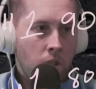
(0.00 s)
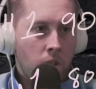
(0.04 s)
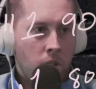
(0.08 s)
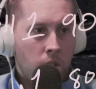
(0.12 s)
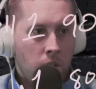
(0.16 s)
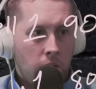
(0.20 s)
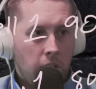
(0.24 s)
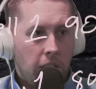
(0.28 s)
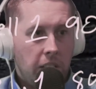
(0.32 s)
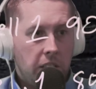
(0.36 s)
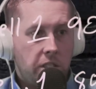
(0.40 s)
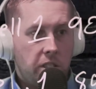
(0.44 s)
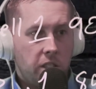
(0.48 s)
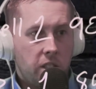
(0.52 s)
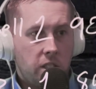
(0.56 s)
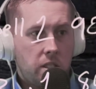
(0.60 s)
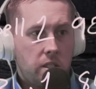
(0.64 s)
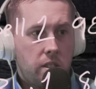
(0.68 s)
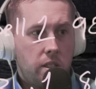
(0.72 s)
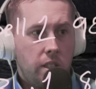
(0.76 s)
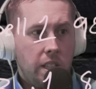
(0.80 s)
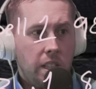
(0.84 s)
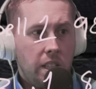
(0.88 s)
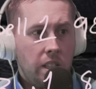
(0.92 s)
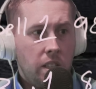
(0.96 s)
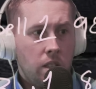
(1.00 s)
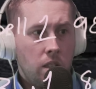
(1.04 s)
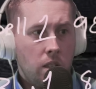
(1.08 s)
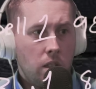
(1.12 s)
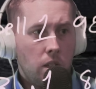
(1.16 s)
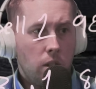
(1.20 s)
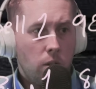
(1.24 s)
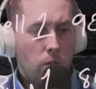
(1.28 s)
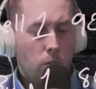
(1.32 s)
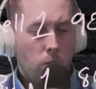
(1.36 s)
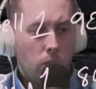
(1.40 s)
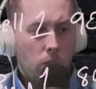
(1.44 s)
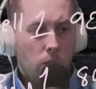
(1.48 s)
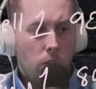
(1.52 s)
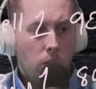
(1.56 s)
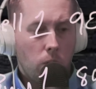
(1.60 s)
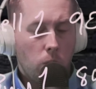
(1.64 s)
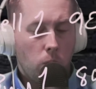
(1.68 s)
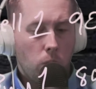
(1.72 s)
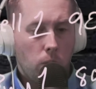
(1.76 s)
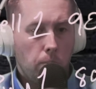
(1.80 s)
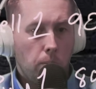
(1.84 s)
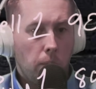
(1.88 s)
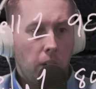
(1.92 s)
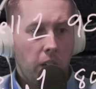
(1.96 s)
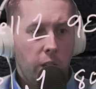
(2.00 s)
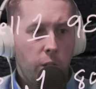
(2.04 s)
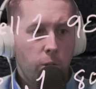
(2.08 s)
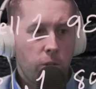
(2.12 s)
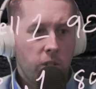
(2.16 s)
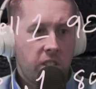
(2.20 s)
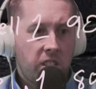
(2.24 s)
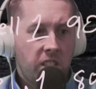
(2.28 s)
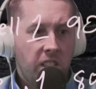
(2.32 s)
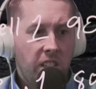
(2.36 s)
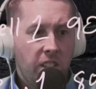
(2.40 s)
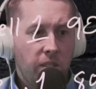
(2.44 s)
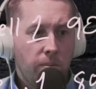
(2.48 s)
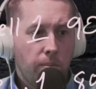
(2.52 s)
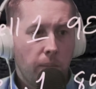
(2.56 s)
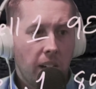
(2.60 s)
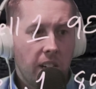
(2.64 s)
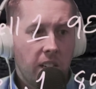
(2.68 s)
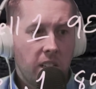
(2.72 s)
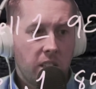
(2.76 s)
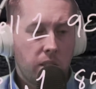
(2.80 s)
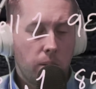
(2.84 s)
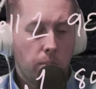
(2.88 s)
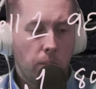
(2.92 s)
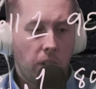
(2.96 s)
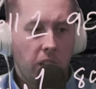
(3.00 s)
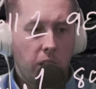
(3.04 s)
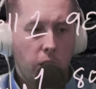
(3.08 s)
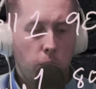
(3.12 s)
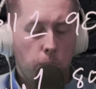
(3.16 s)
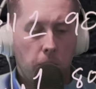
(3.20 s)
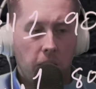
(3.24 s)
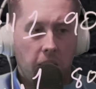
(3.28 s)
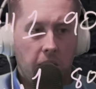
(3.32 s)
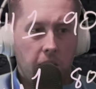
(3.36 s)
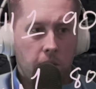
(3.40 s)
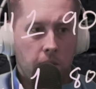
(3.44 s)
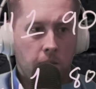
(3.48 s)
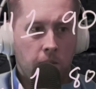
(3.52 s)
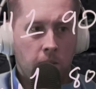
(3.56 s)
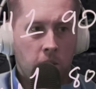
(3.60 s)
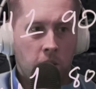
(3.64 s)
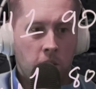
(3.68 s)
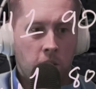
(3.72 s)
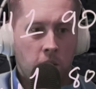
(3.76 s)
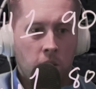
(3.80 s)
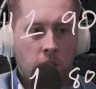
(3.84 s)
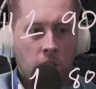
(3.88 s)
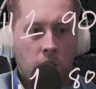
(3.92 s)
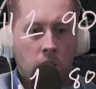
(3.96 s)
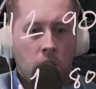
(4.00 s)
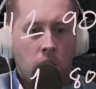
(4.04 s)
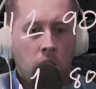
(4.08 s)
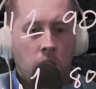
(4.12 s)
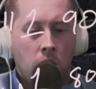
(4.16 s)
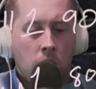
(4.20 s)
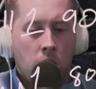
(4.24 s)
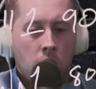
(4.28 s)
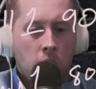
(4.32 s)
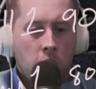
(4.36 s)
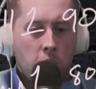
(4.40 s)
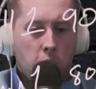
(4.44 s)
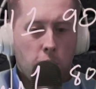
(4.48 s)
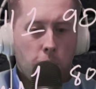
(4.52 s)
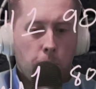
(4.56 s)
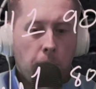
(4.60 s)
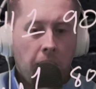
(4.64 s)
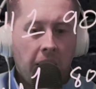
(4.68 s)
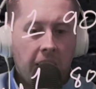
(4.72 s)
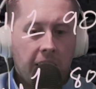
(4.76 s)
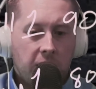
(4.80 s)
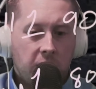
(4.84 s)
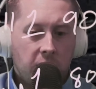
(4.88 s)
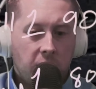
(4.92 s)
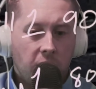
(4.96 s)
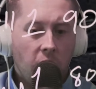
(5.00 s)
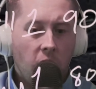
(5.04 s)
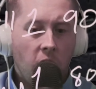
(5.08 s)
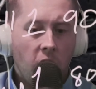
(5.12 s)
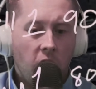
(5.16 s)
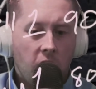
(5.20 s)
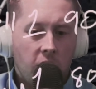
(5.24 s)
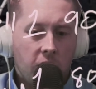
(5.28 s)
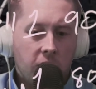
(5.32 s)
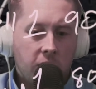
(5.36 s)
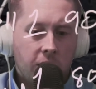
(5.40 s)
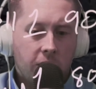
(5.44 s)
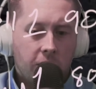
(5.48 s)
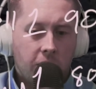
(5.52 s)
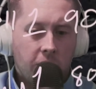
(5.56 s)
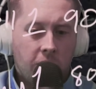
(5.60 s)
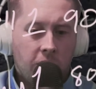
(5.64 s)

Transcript: It's just the money you receive minus the money you pay. Your max loss